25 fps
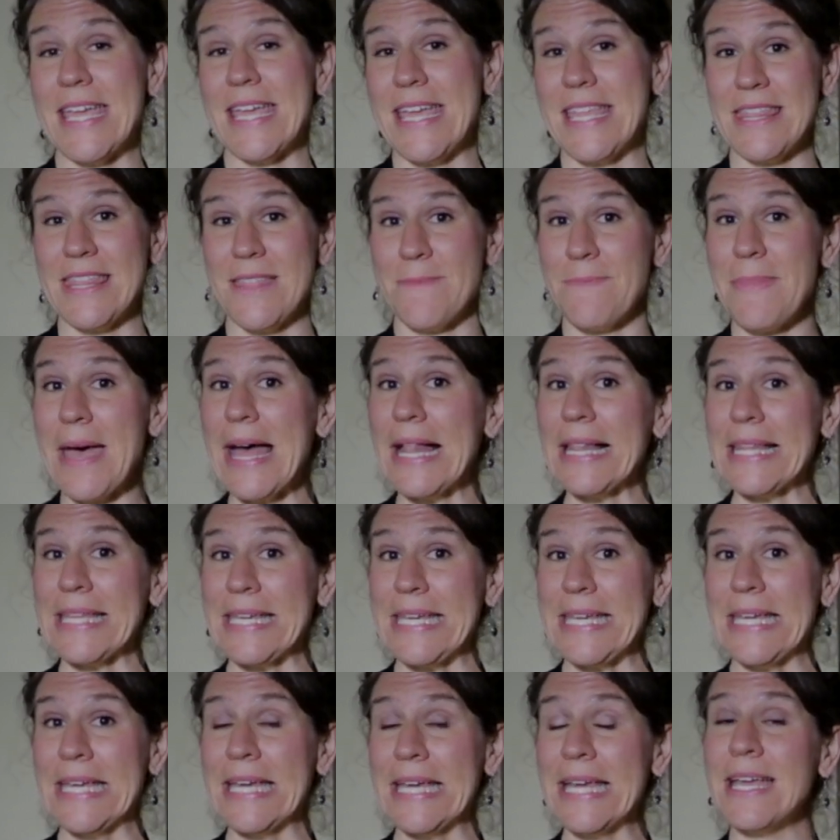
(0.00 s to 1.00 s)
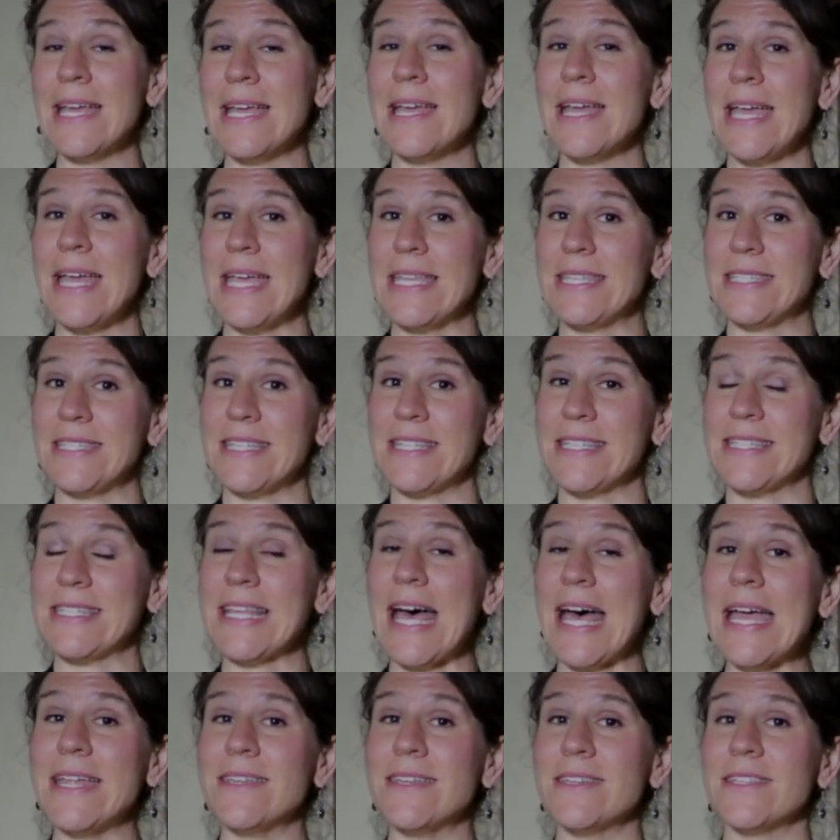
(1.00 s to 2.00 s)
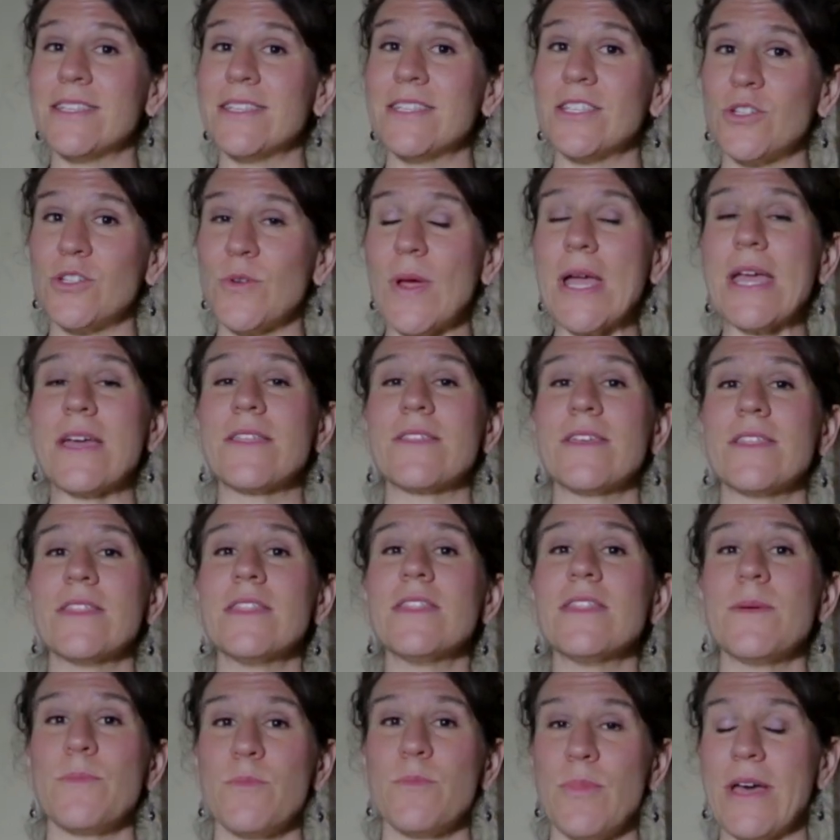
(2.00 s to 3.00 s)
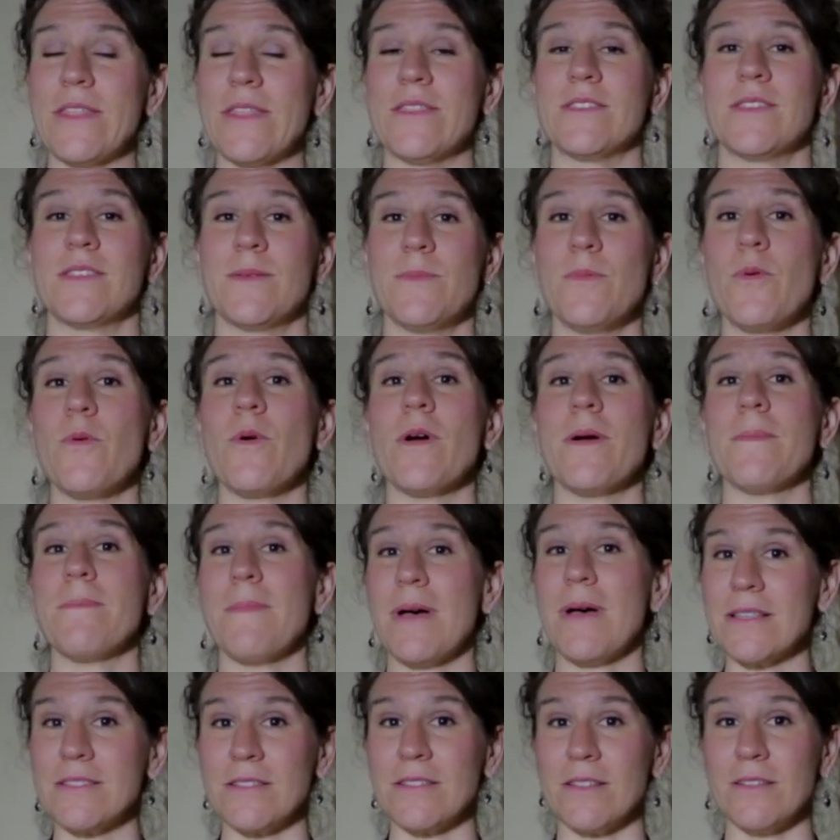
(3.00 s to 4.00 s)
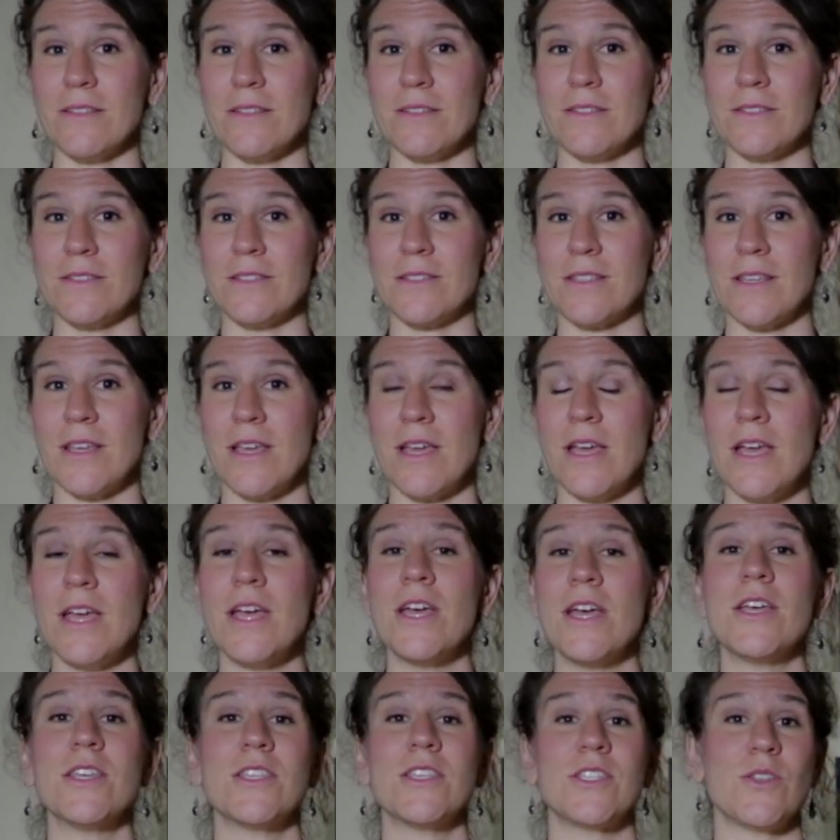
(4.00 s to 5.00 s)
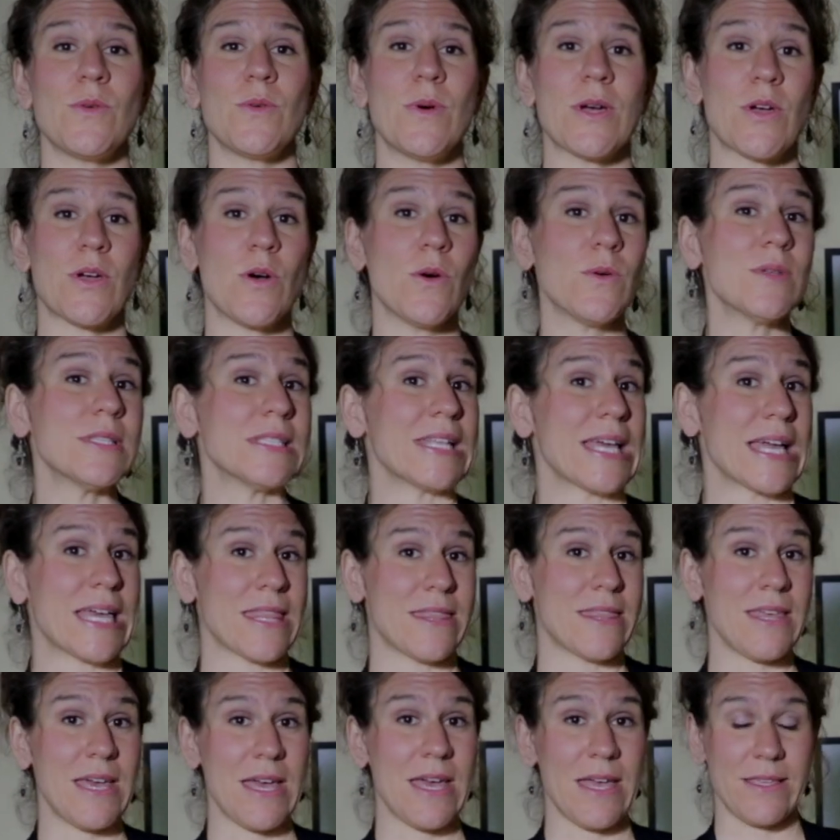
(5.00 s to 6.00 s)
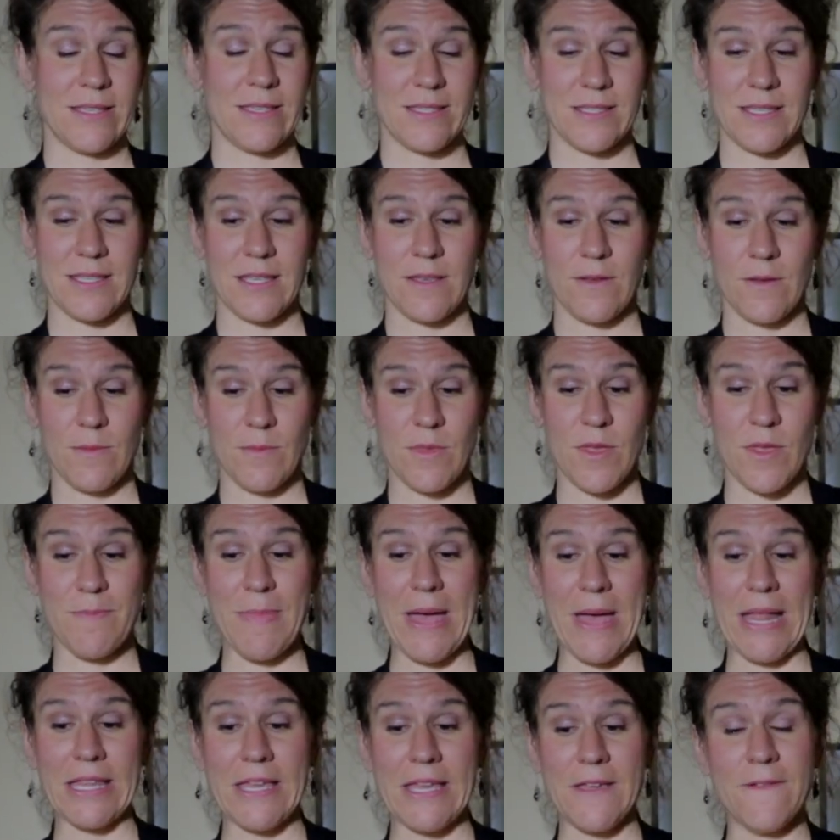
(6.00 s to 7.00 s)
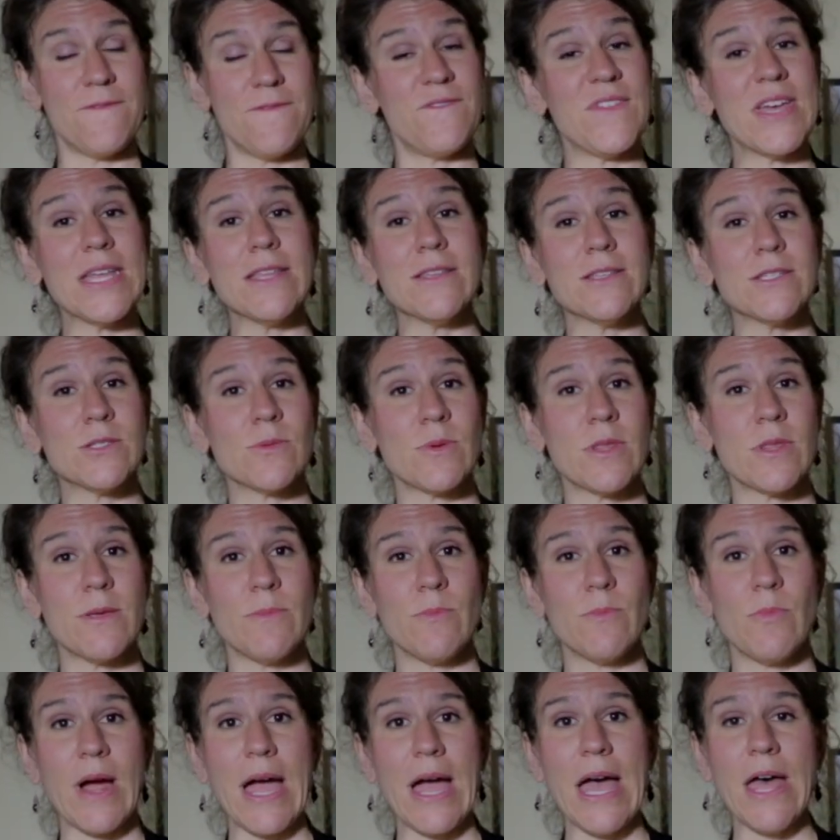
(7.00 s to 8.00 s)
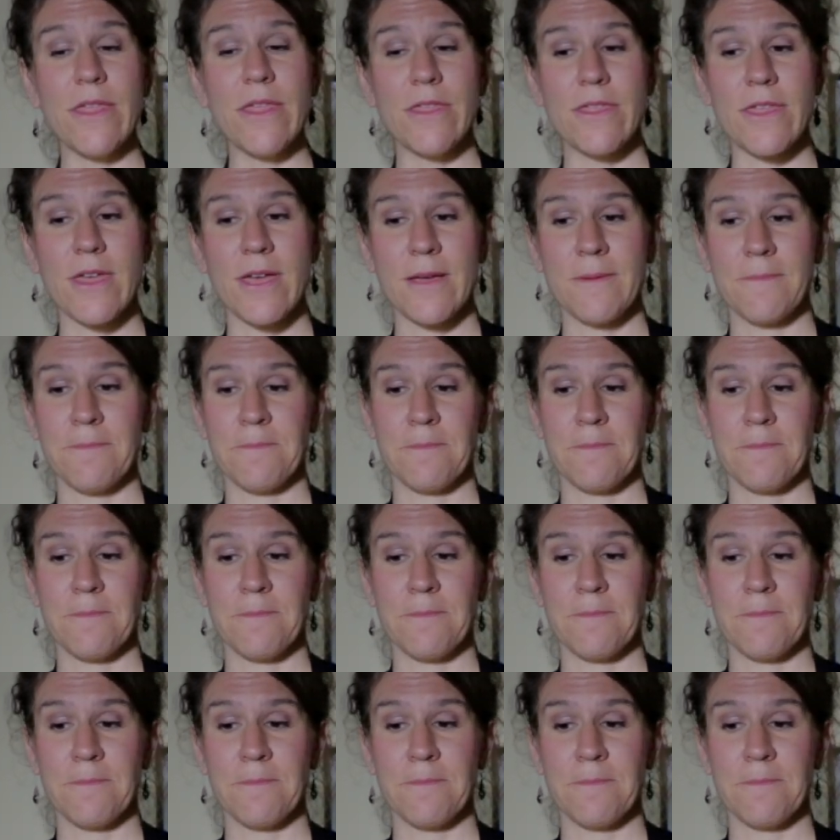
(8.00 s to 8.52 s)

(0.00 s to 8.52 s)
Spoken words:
in the belly. It's designed to strengthen the breath support muscles. So it goes like this. The belly fills with the breath.